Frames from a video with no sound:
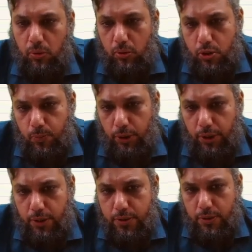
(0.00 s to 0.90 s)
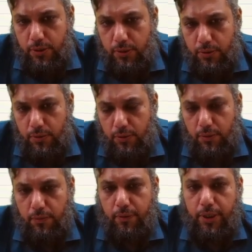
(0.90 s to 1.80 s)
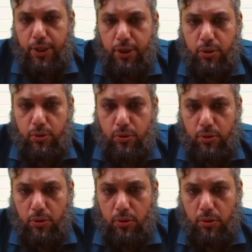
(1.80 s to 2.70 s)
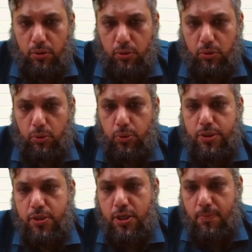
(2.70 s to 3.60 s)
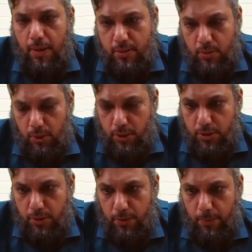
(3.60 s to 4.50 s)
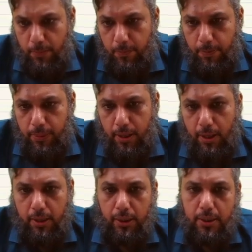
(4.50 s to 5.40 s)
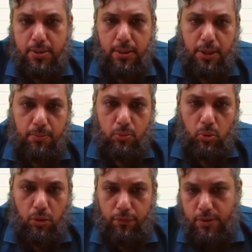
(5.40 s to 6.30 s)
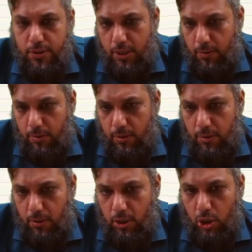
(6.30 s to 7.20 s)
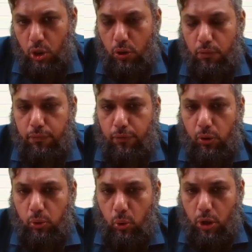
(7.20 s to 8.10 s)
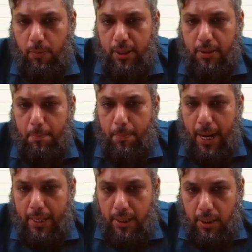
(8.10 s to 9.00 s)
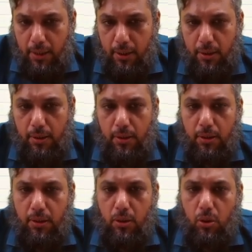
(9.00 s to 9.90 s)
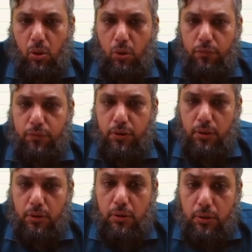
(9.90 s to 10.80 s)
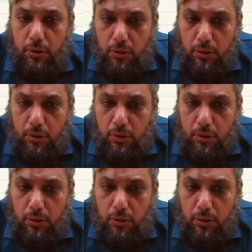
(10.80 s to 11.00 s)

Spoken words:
cross pollination, we need to do its emasculation, that is, the removal of its stamen, followed by the bagging of the